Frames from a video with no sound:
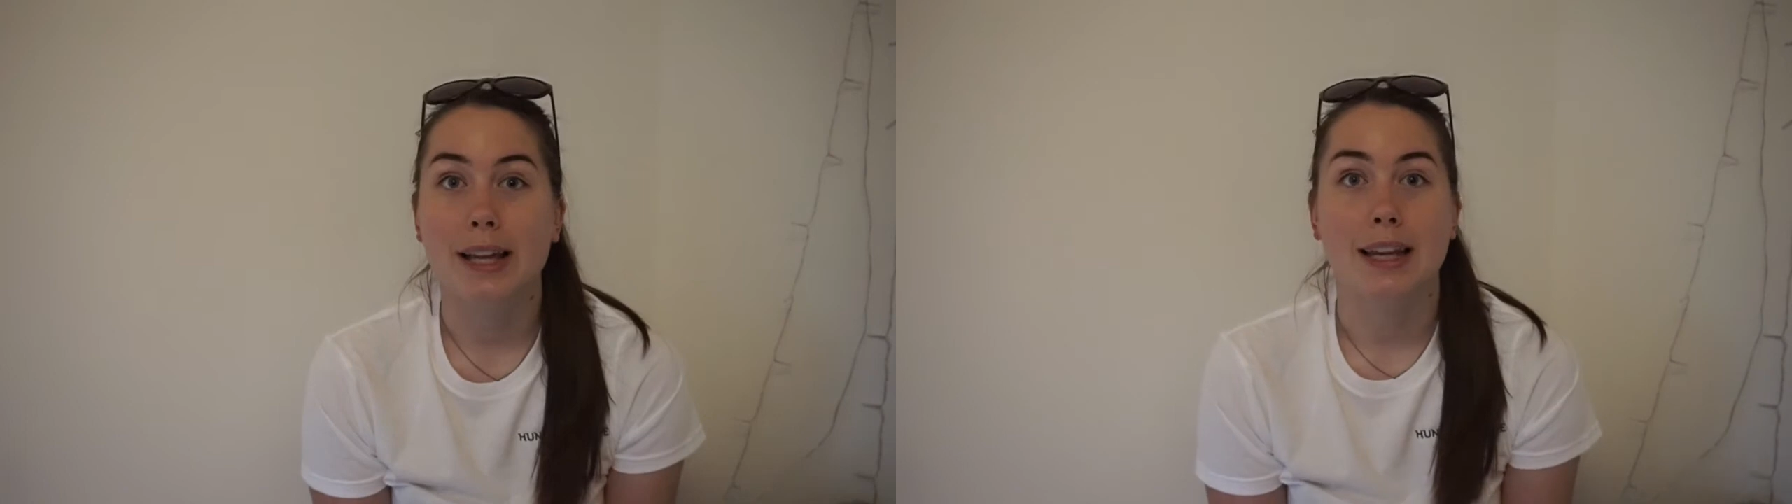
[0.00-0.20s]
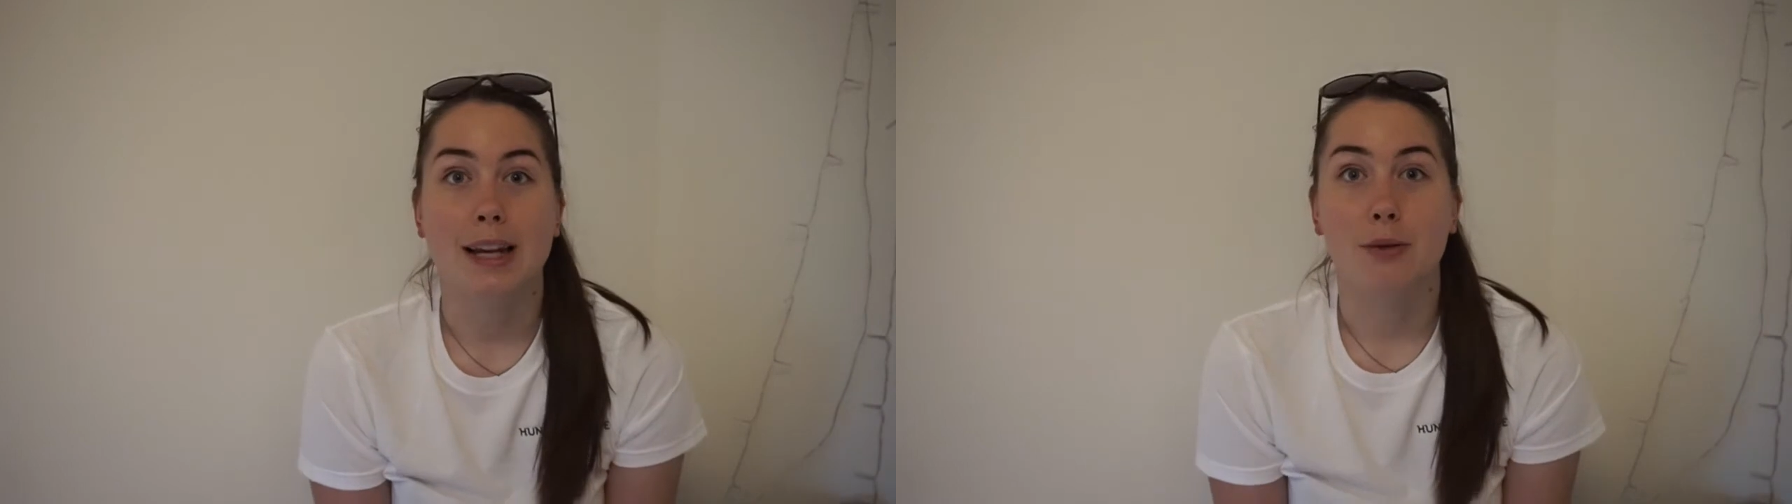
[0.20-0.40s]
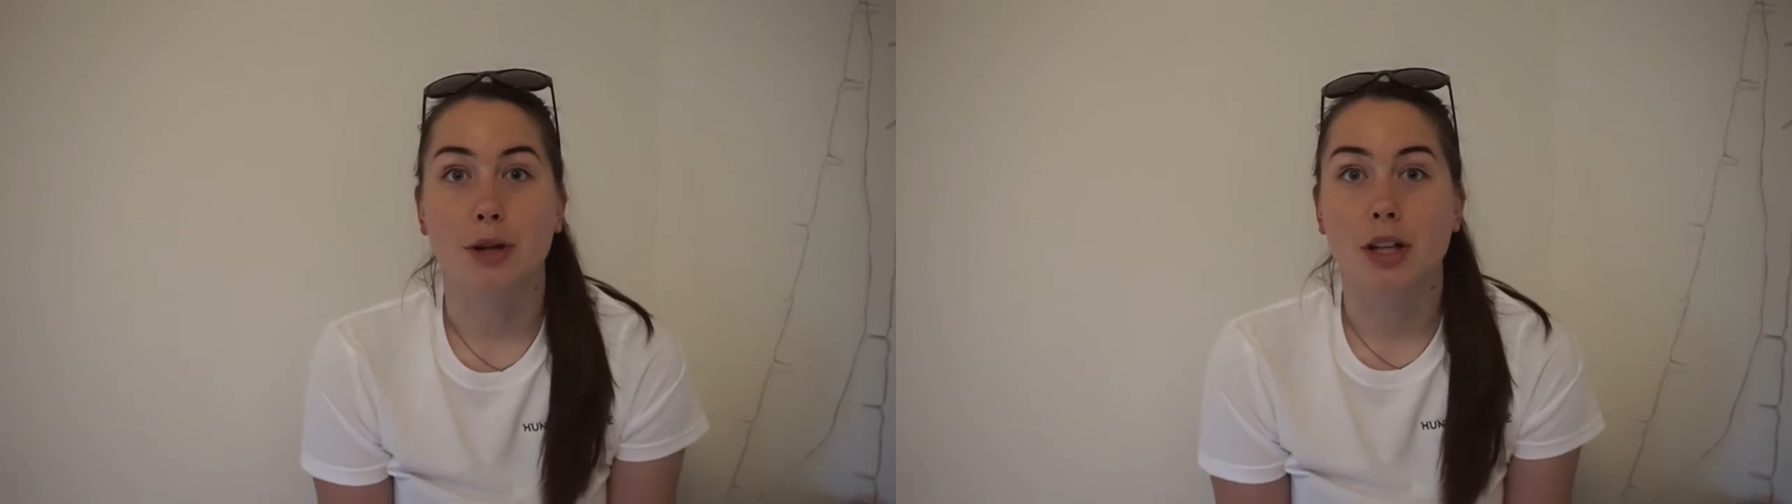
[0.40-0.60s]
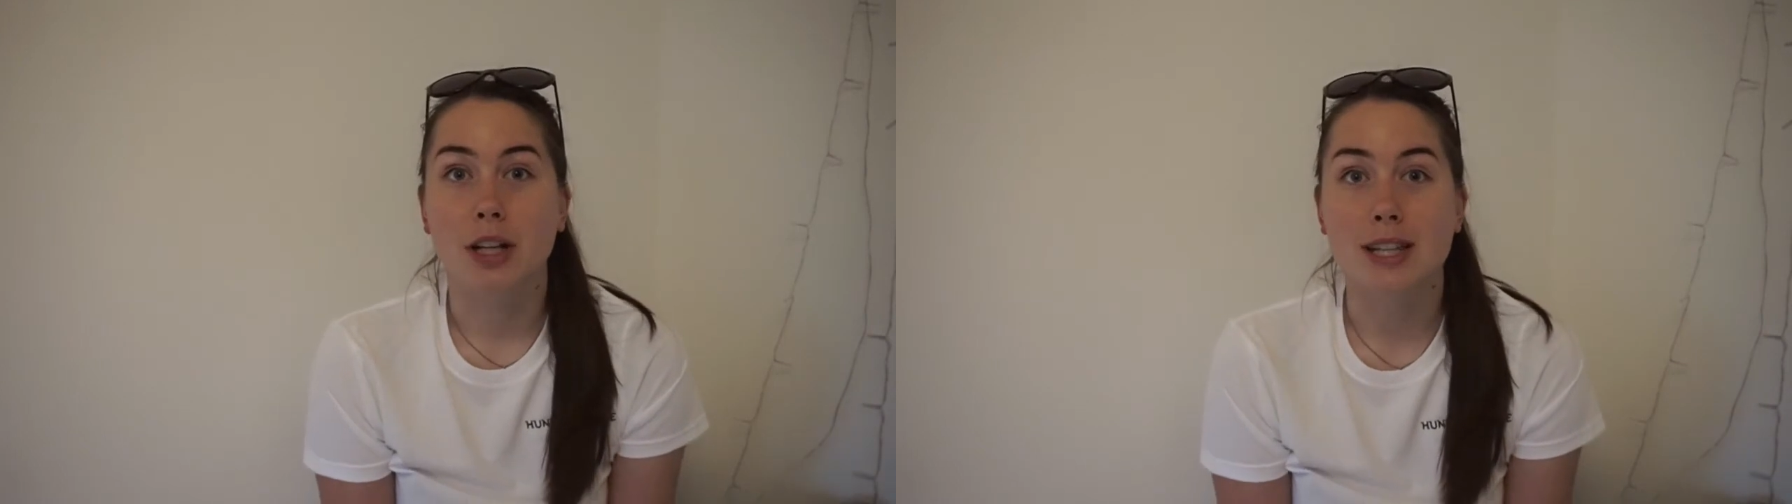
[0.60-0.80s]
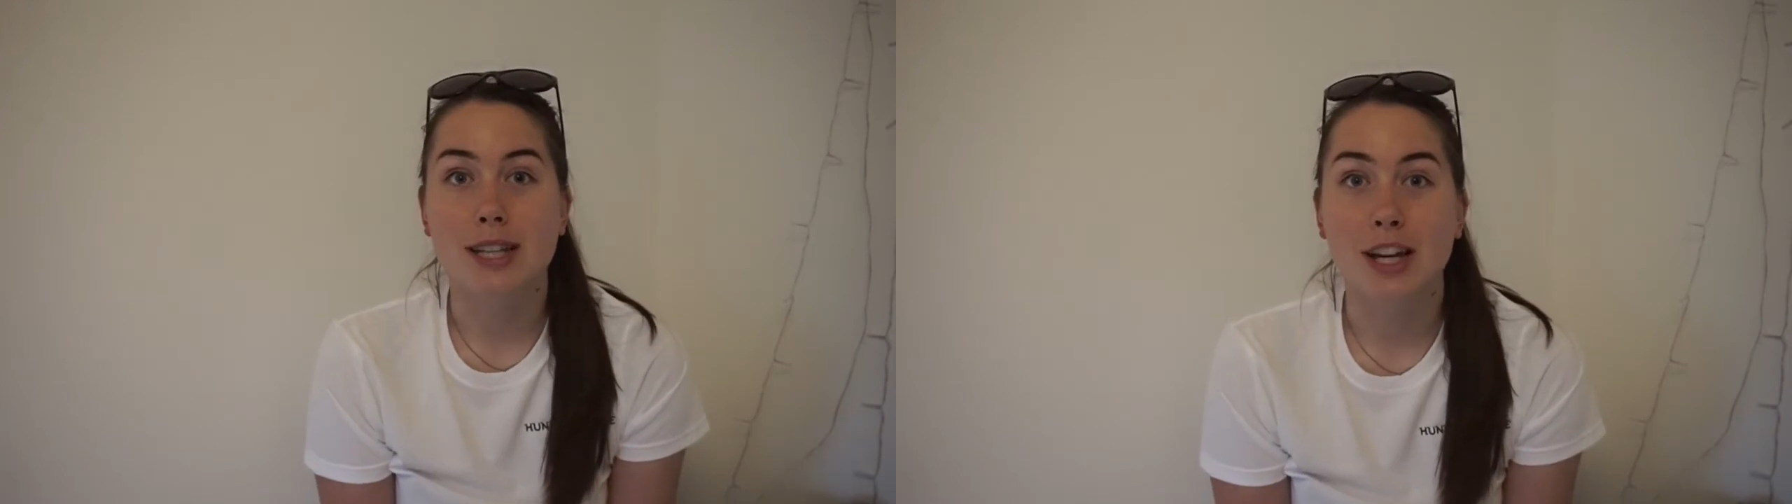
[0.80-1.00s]
that it will
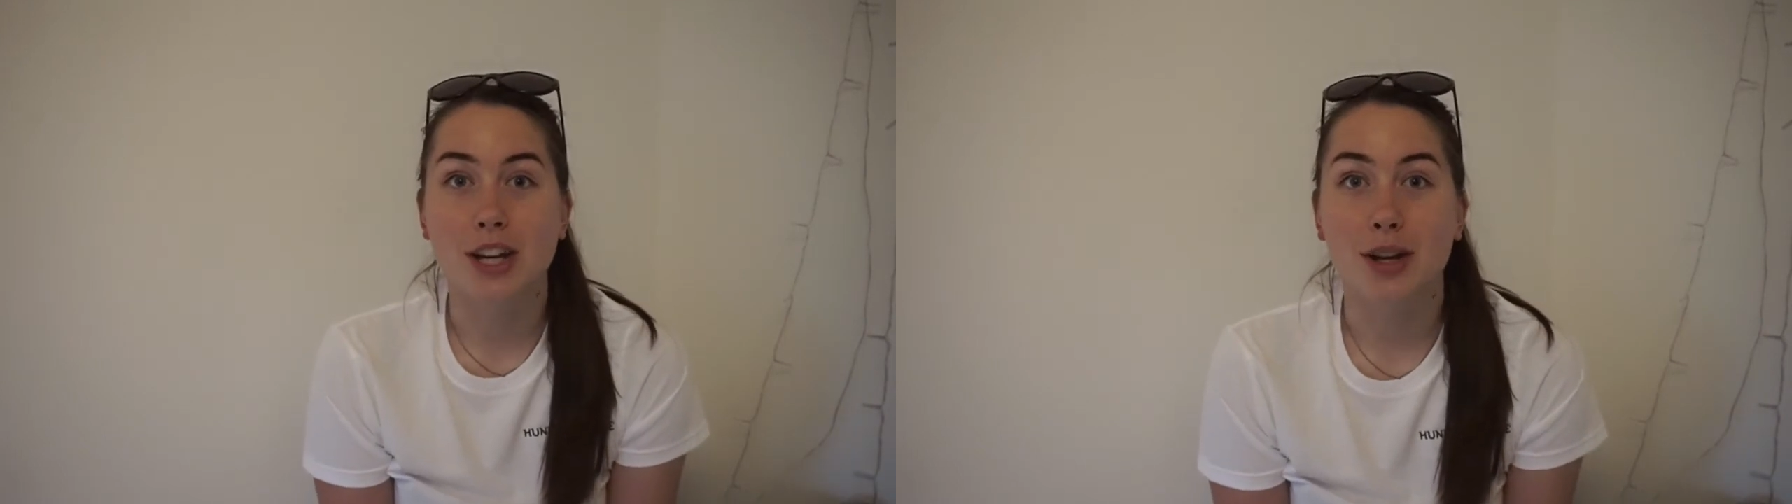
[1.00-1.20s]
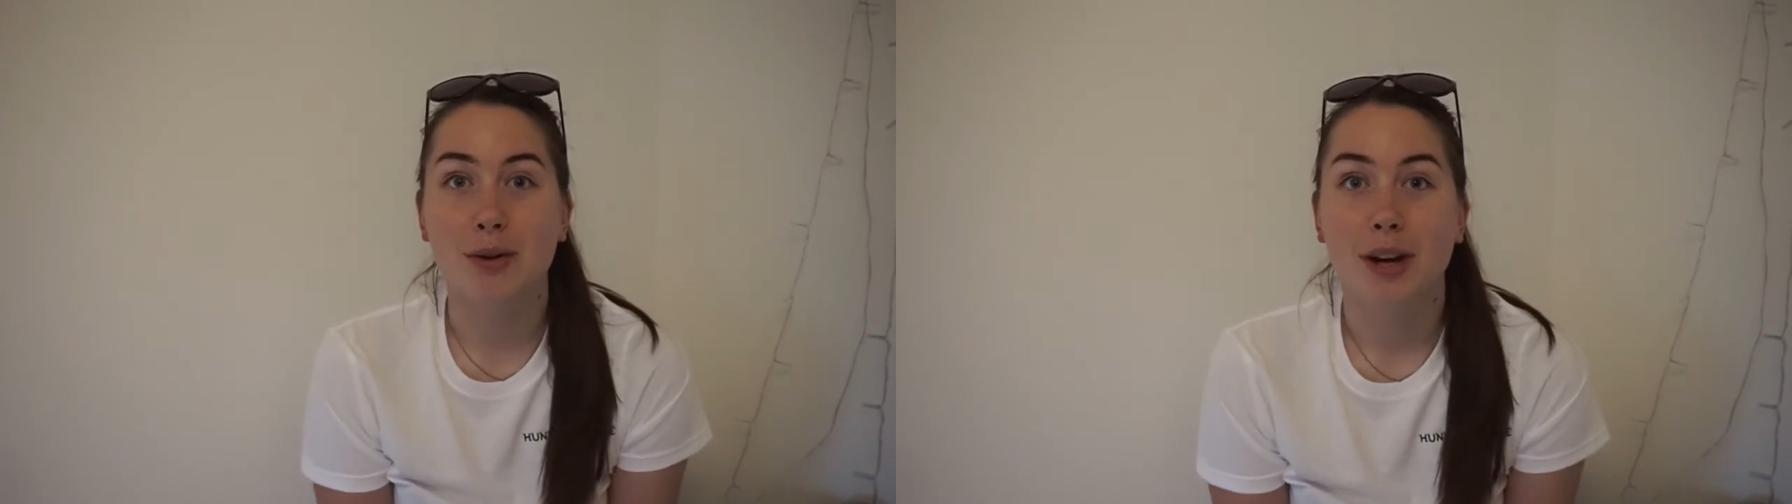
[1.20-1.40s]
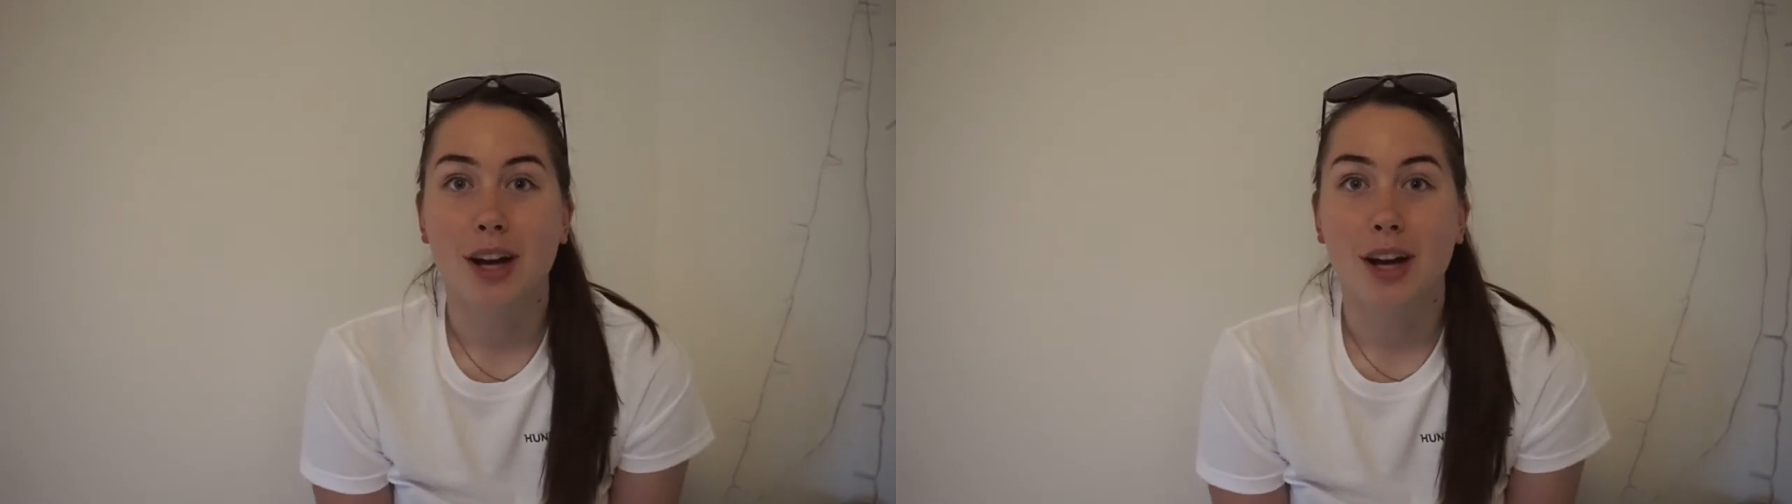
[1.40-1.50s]
continue,